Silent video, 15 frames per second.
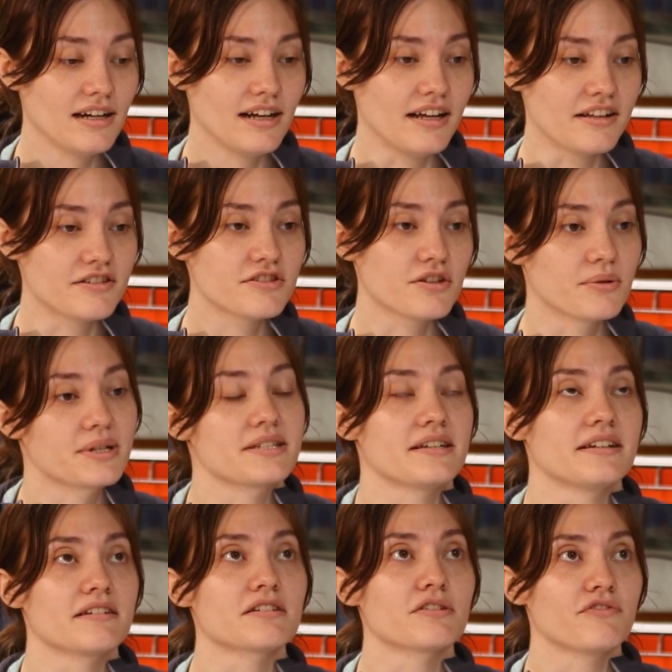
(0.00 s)
it's so
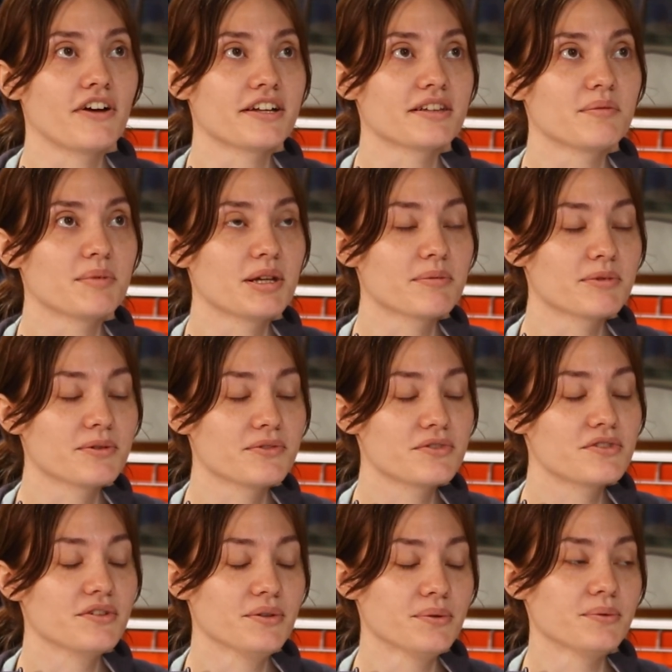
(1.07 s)
exciting to finally be able
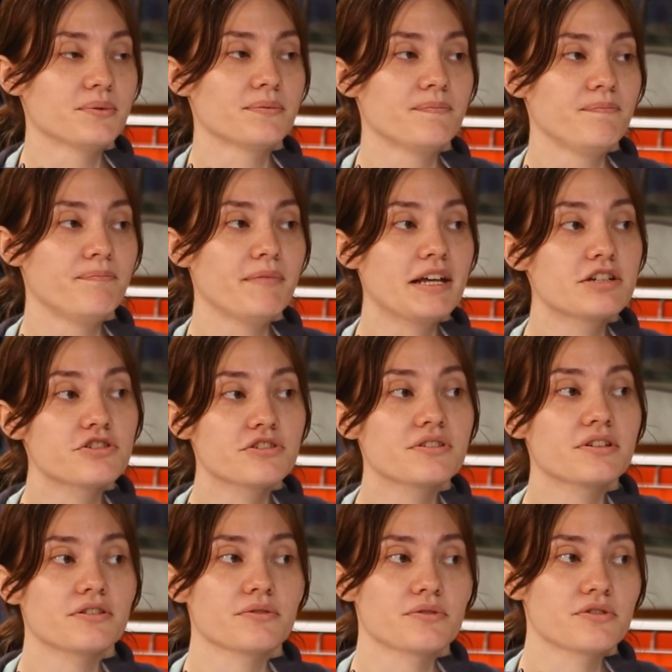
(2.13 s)
to make sure
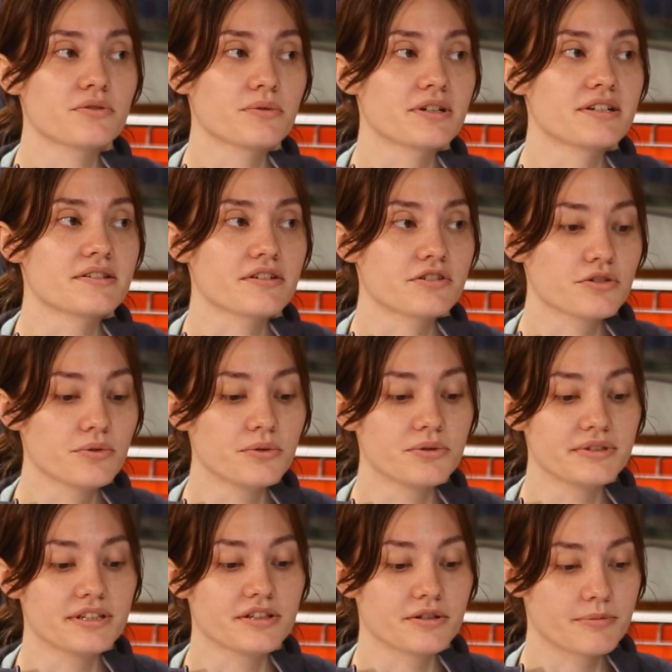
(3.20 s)
that those stories are
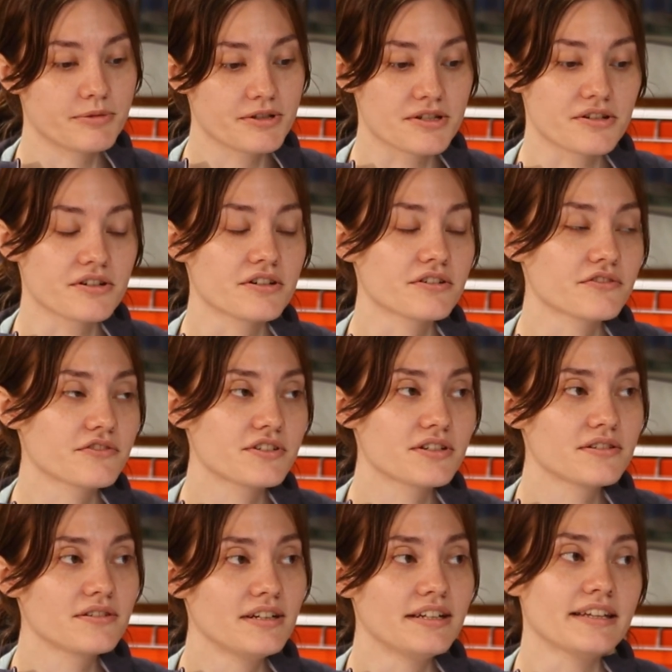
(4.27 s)
told and they're preserved
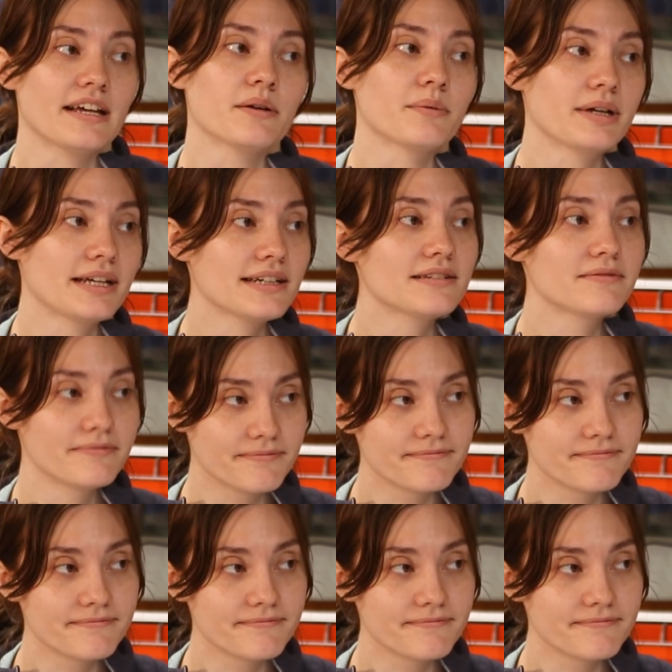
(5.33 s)
in that way.